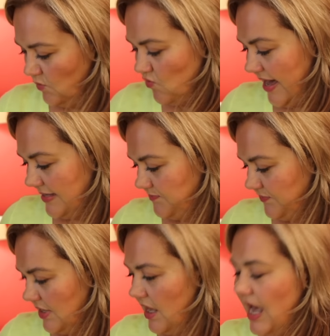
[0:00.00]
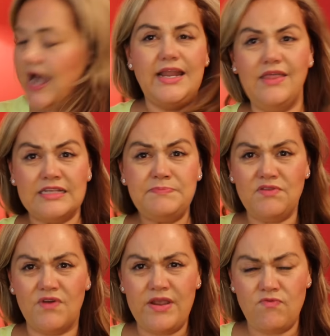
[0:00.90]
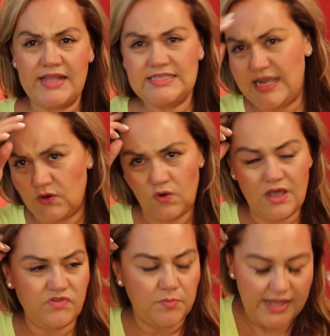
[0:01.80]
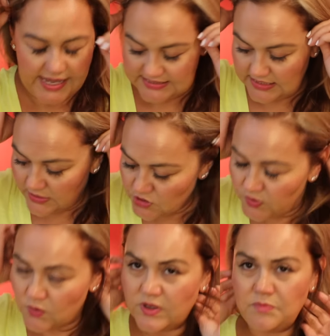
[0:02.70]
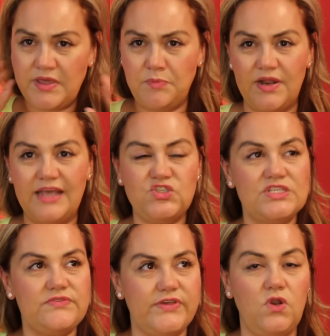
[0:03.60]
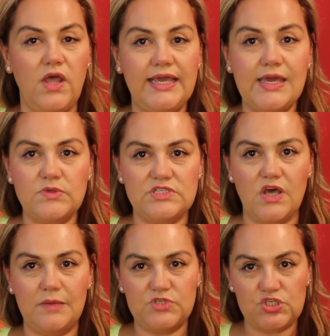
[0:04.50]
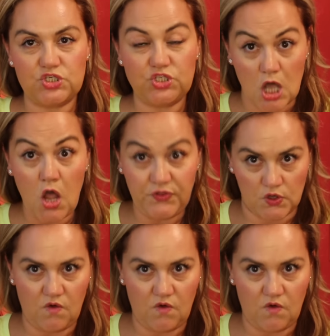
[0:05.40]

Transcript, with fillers: Right, I know that's been very ranty and all over the place and I knew it would be, but I just feel like it was time to start the